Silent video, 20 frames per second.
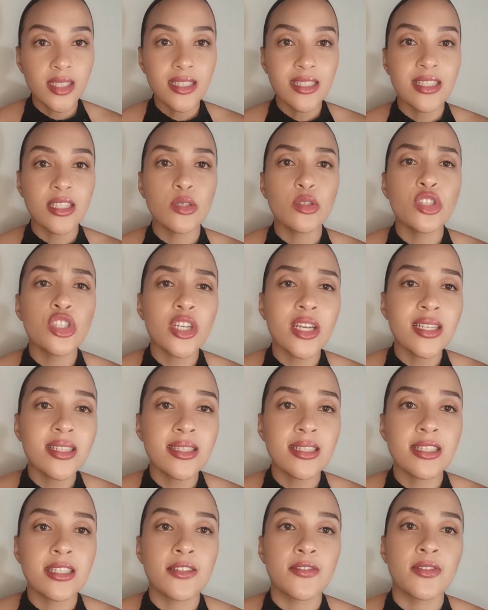So share
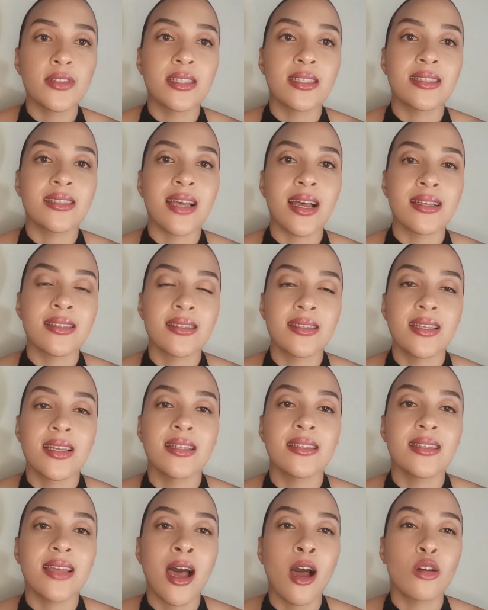certificates are
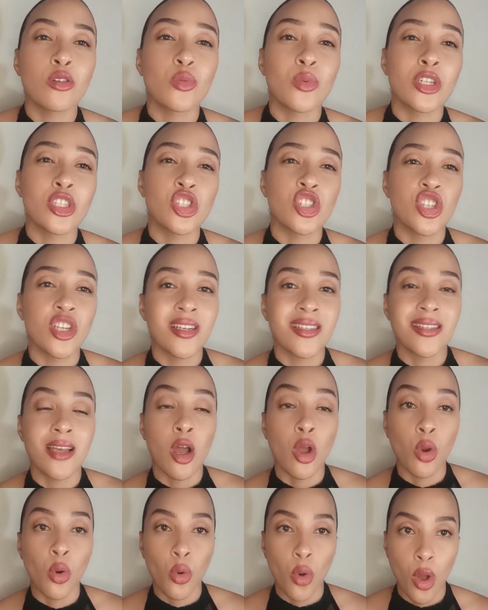sent out when shares
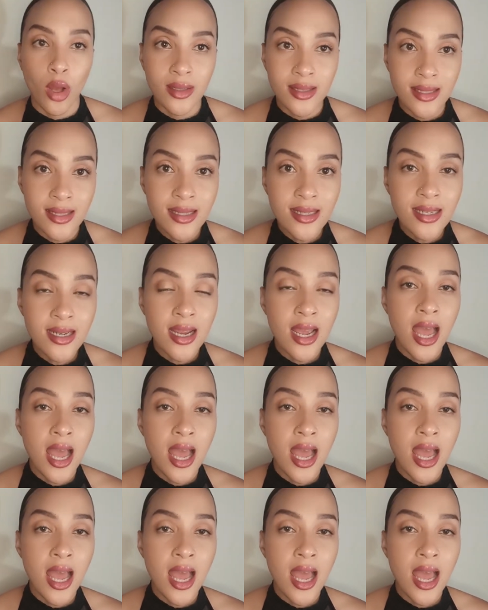are granted